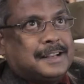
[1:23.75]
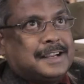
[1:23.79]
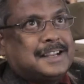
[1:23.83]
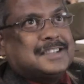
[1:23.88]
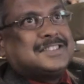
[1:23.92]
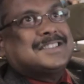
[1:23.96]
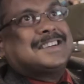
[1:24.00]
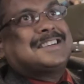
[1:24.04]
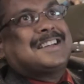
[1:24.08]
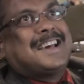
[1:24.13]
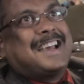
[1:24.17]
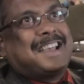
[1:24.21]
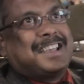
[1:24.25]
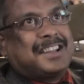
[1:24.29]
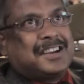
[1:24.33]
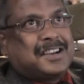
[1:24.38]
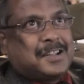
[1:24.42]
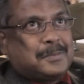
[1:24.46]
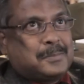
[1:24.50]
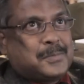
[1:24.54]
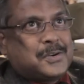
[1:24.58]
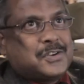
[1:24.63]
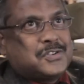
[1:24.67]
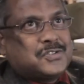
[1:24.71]
is at higher
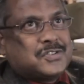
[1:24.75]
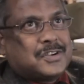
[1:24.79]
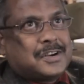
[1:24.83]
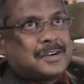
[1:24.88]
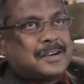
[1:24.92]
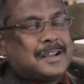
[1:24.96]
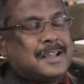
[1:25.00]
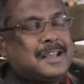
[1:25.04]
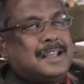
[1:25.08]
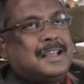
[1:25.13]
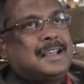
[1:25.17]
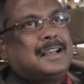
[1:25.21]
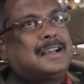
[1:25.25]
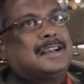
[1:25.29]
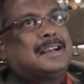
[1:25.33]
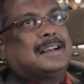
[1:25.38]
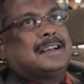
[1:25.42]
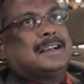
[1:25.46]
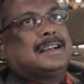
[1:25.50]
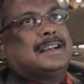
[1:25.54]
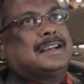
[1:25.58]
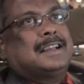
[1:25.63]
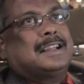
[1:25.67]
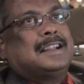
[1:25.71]
temperature,
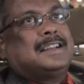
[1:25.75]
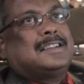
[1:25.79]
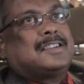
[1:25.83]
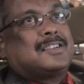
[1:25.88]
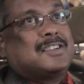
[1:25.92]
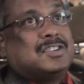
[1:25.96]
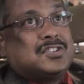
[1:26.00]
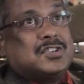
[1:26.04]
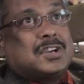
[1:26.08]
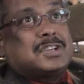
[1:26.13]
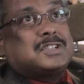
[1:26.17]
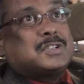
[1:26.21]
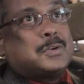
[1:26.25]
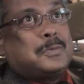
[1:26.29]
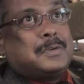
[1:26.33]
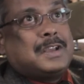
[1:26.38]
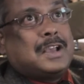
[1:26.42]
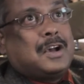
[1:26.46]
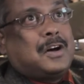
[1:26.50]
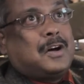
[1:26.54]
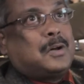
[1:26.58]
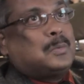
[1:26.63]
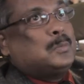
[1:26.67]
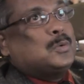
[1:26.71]
it rejects away
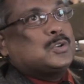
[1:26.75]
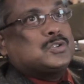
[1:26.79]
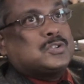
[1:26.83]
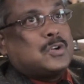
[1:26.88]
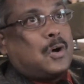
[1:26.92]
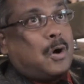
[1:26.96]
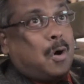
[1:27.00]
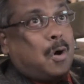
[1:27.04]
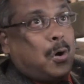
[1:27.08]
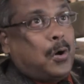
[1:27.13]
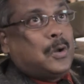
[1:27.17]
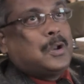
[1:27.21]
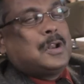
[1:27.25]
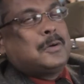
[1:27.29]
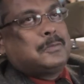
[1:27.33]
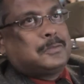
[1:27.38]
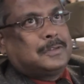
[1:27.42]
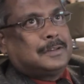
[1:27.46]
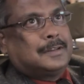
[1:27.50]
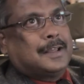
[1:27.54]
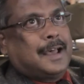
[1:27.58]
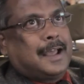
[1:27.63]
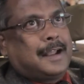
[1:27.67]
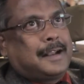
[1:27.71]
almost all of
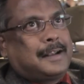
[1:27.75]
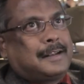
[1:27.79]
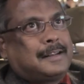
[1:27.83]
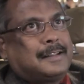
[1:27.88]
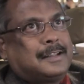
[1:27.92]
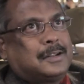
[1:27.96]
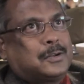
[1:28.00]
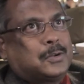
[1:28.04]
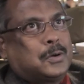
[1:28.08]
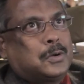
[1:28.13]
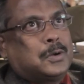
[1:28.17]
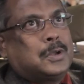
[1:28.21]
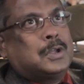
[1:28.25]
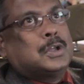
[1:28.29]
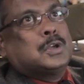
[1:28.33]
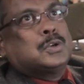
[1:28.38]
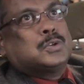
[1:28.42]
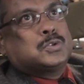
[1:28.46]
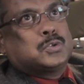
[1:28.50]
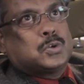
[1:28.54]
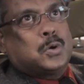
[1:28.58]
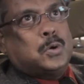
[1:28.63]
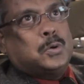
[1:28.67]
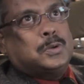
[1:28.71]
that,
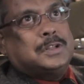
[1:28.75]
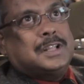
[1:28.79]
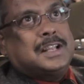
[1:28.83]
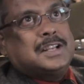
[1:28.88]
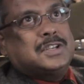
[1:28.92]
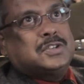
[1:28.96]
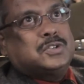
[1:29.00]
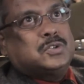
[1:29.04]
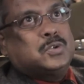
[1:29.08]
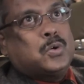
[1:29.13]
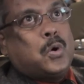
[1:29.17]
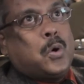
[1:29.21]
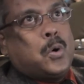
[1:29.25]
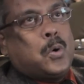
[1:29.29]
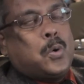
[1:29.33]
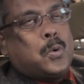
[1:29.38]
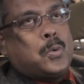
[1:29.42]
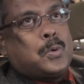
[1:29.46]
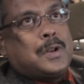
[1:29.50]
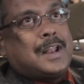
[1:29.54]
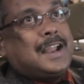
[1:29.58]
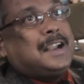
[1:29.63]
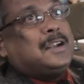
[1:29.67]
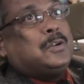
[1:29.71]
so there is no
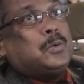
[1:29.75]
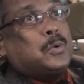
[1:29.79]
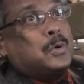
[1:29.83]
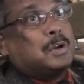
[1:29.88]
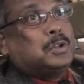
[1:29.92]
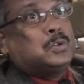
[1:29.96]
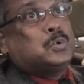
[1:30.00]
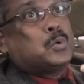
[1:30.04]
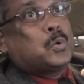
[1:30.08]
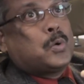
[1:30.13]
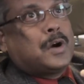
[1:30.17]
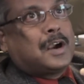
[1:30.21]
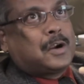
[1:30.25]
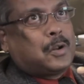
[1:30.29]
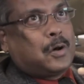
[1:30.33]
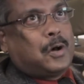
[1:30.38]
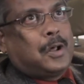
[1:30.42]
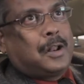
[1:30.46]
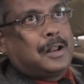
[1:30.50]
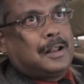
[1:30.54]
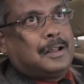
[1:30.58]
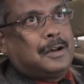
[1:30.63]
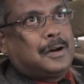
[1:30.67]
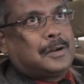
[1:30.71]
light going through at
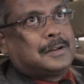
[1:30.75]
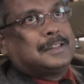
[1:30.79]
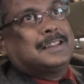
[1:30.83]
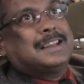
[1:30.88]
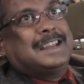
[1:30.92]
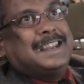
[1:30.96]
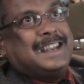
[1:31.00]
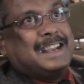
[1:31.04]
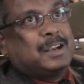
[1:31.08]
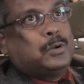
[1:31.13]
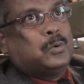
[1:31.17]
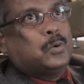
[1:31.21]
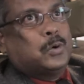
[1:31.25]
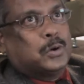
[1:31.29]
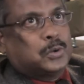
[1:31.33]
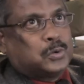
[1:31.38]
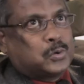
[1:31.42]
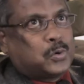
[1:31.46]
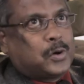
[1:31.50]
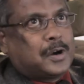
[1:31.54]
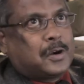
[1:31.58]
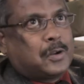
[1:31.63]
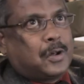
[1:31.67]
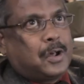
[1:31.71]
all, or the heat going
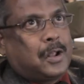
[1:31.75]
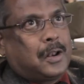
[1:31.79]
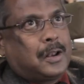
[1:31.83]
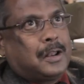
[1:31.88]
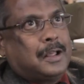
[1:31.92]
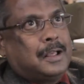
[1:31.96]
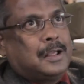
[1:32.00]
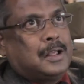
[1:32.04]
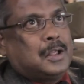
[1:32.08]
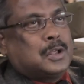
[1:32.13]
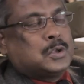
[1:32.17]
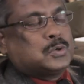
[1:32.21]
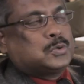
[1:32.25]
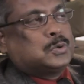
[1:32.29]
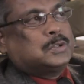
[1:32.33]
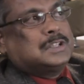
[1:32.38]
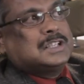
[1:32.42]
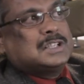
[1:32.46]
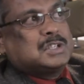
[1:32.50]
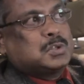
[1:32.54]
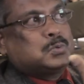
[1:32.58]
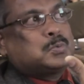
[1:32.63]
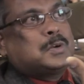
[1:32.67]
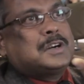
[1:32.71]
through at all. So
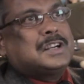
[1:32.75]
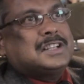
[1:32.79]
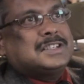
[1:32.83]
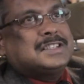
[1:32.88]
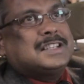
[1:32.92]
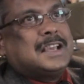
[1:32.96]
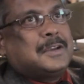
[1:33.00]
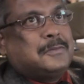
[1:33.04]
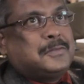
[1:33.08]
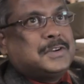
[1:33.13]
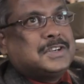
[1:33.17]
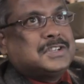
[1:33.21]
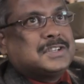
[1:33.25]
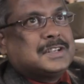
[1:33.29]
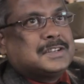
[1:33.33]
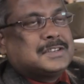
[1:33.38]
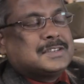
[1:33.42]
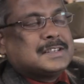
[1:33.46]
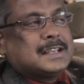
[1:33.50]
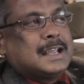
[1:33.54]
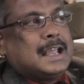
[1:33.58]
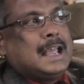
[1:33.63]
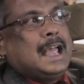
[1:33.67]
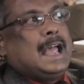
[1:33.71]
this is what is the
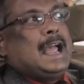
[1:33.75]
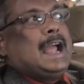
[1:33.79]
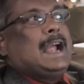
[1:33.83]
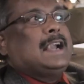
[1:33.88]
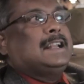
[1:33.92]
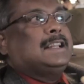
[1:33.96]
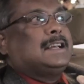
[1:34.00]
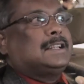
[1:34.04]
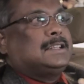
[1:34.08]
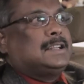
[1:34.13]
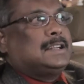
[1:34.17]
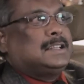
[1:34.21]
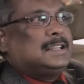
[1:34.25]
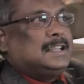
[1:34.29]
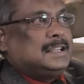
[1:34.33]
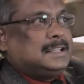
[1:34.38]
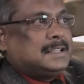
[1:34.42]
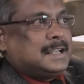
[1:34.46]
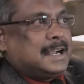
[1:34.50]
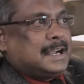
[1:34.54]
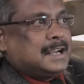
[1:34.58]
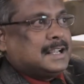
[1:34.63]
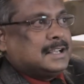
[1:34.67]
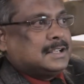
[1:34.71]
efficiency. And the other thing
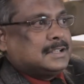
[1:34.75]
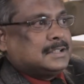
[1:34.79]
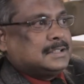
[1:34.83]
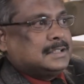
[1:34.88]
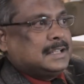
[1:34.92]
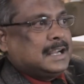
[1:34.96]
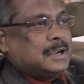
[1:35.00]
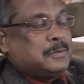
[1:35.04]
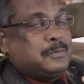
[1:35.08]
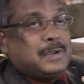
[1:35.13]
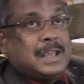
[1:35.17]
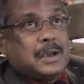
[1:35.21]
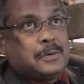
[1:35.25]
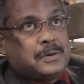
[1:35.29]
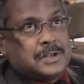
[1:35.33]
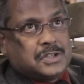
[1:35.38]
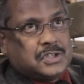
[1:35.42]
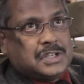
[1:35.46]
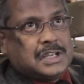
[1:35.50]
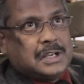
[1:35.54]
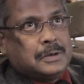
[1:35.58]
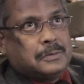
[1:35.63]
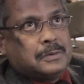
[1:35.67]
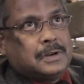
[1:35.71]
that we have
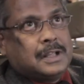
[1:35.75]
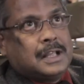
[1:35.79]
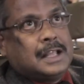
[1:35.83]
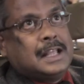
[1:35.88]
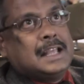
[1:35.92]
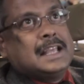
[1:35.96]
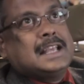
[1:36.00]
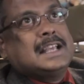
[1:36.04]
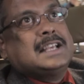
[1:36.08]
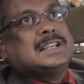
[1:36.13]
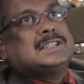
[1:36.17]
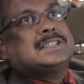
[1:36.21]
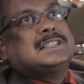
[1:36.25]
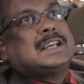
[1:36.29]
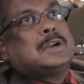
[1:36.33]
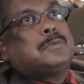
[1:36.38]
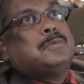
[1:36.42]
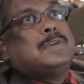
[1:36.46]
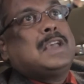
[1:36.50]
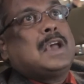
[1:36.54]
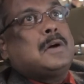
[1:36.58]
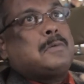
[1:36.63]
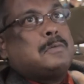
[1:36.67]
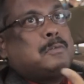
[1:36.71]
achieved is that
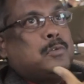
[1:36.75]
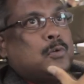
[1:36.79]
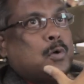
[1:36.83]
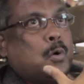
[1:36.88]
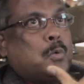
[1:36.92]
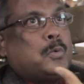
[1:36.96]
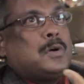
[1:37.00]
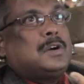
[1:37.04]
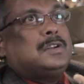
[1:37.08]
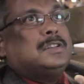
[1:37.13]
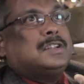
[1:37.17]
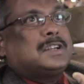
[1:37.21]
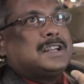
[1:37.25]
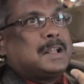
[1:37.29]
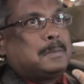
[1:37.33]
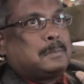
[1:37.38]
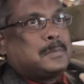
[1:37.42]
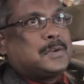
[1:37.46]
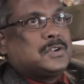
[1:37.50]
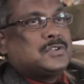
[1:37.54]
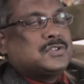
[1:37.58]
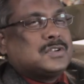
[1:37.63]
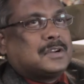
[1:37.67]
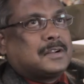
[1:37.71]
we have lowered the
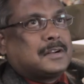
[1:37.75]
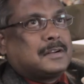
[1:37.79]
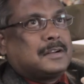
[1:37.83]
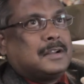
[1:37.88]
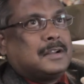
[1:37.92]
temperature